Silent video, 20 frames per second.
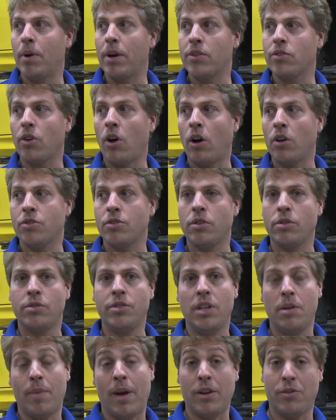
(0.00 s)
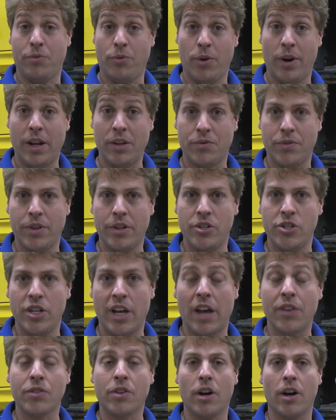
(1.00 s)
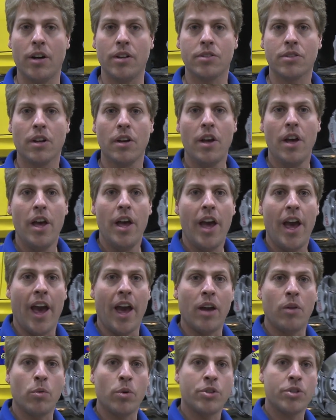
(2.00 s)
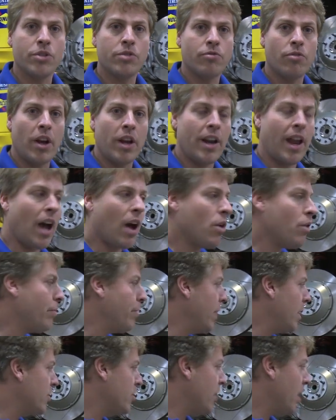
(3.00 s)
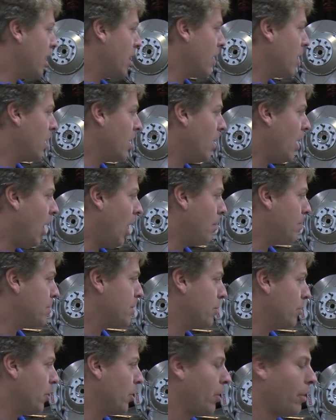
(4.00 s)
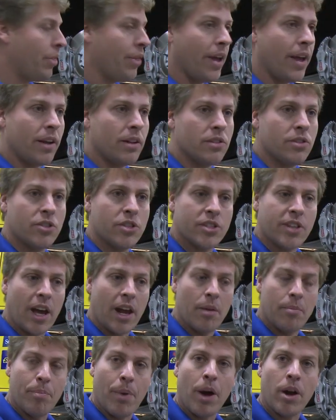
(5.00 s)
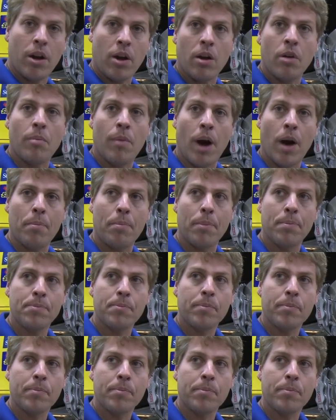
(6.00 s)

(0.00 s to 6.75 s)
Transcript: but it's also T-minus 4 days for the GS cars. And we're just right now finishing up some little things, just kind of buttoning them up.